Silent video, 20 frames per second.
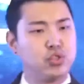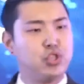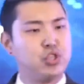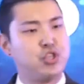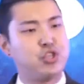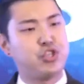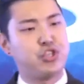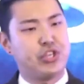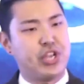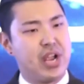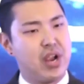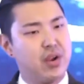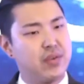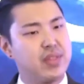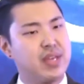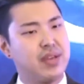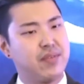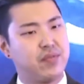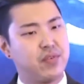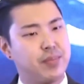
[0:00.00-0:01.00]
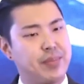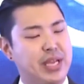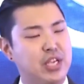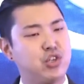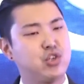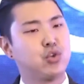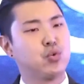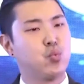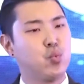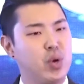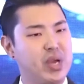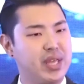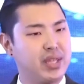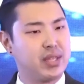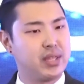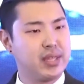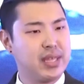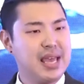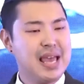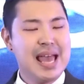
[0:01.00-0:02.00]
do you share the information with?
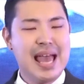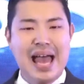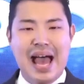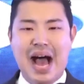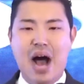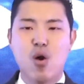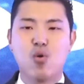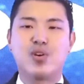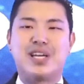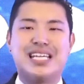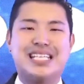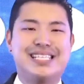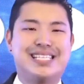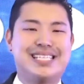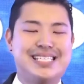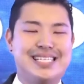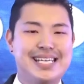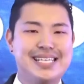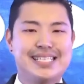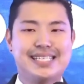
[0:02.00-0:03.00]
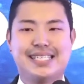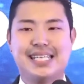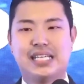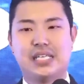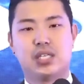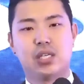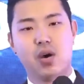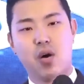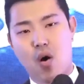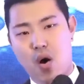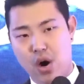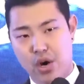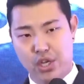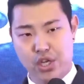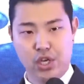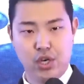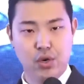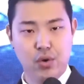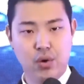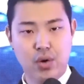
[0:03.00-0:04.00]
How consistent are
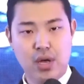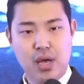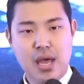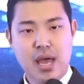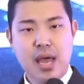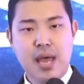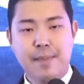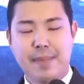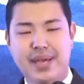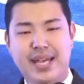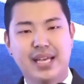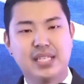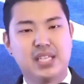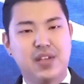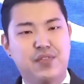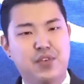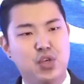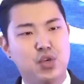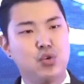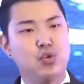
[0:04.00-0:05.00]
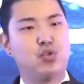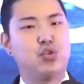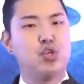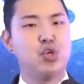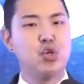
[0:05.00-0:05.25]
you? Because if you